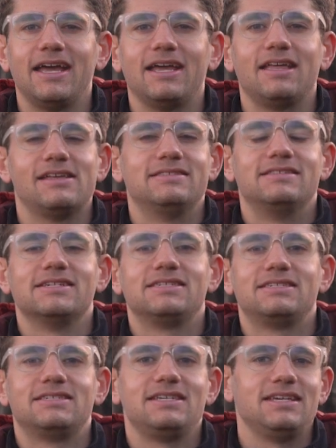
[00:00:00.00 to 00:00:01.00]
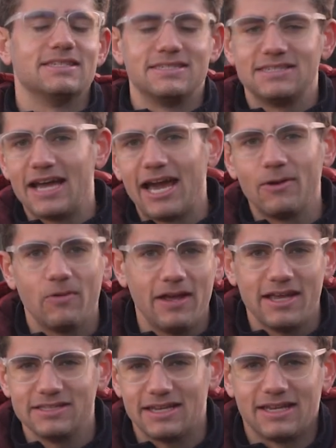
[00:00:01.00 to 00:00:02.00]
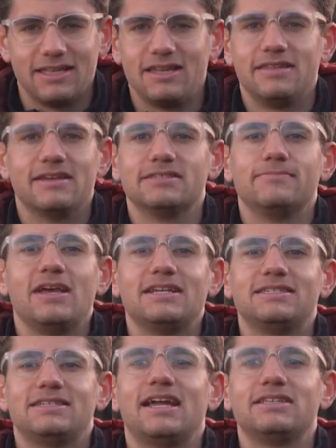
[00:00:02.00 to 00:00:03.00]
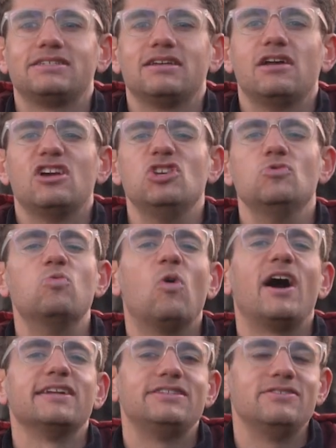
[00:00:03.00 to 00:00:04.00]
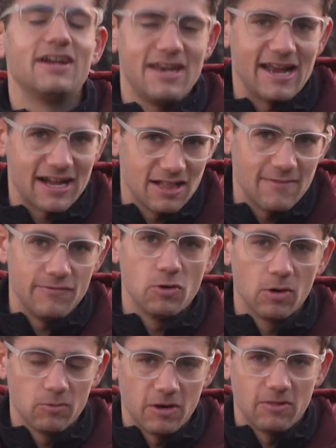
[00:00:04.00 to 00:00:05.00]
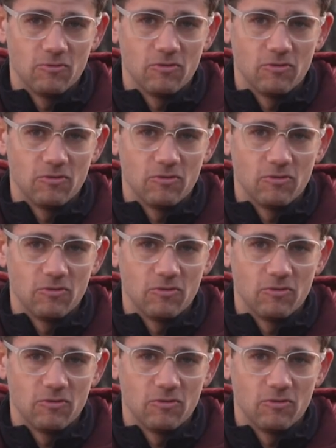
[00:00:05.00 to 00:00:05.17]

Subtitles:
is this scene sideways? Like, it doesn't make sense. You want to connect the viewer with